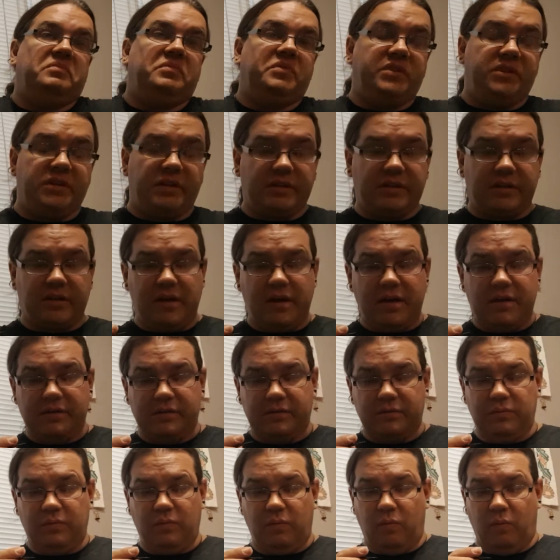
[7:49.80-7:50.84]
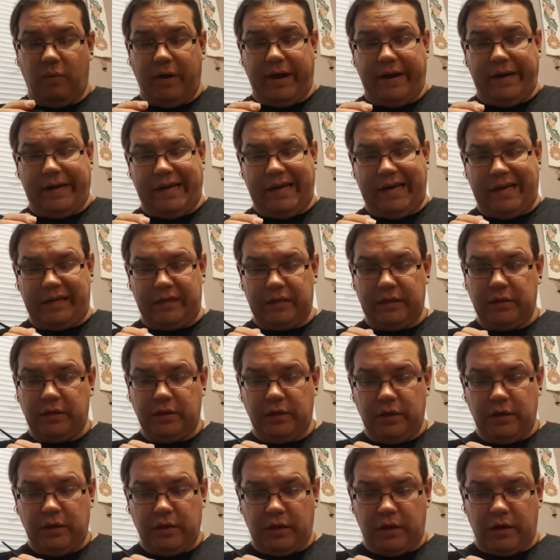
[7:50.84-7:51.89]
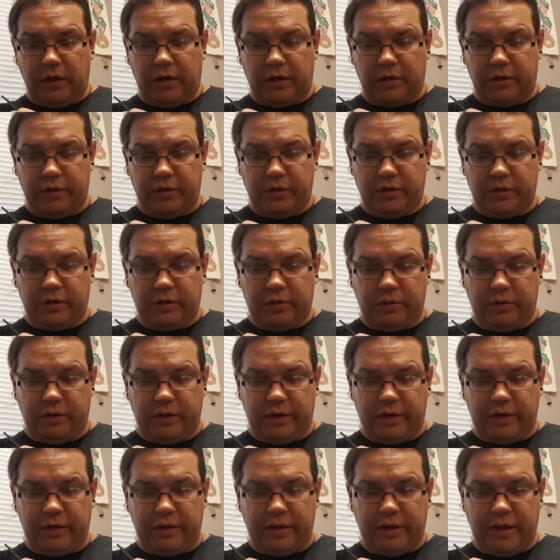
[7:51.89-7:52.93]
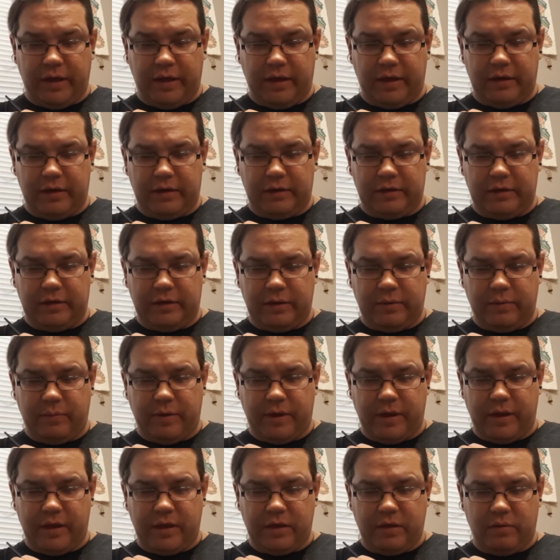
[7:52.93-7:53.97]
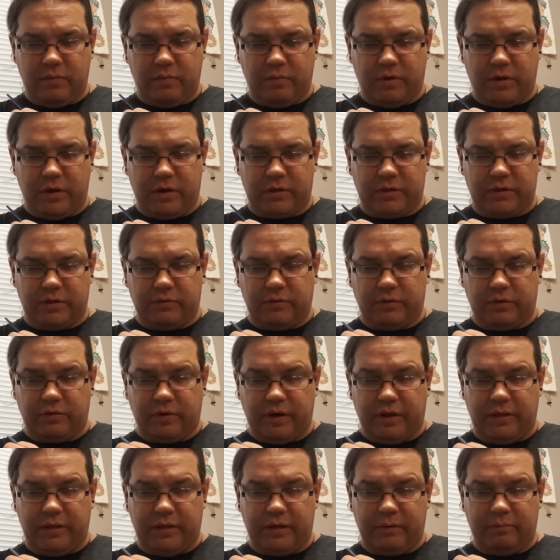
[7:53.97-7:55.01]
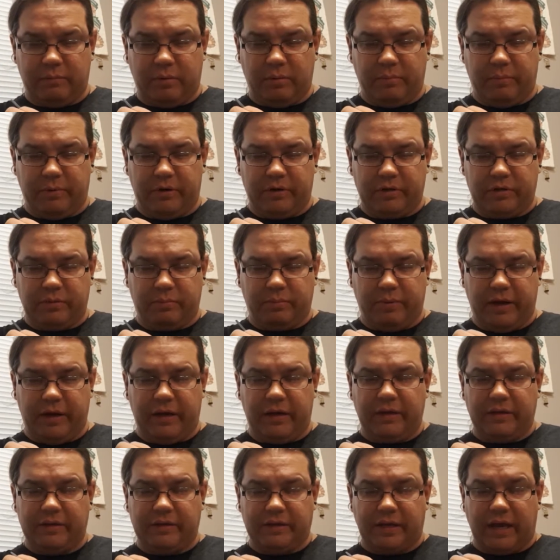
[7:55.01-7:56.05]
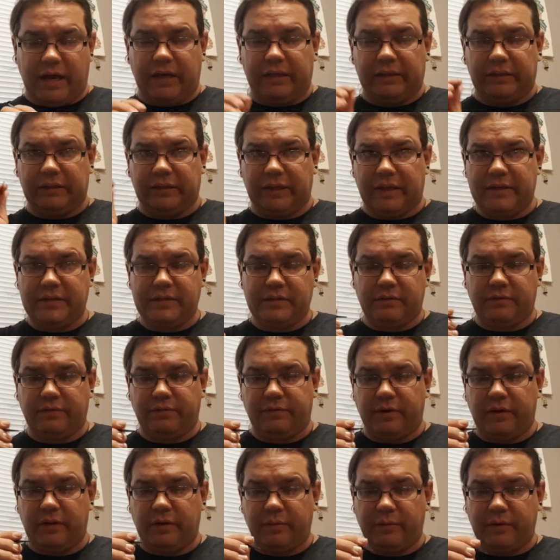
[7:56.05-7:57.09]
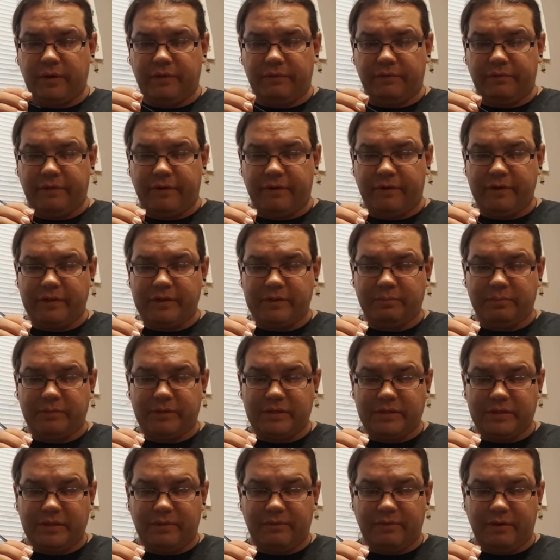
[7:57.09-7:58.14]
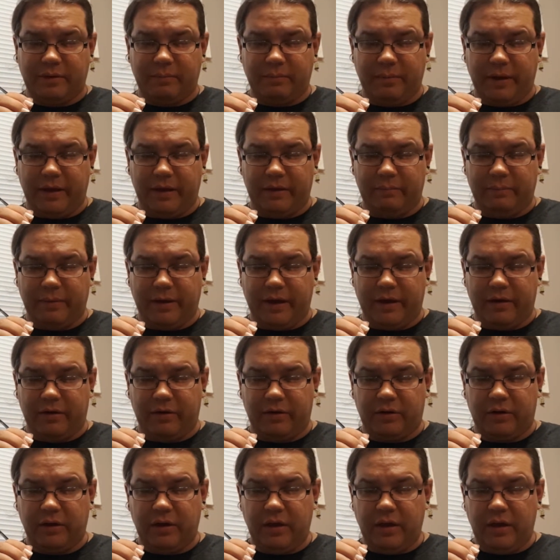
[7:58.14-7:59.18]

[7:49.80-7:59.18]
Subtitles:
Just cause, why not? You can do it any way you want to. The great thing about miniature painting is, unless you're following a very specific paint pattern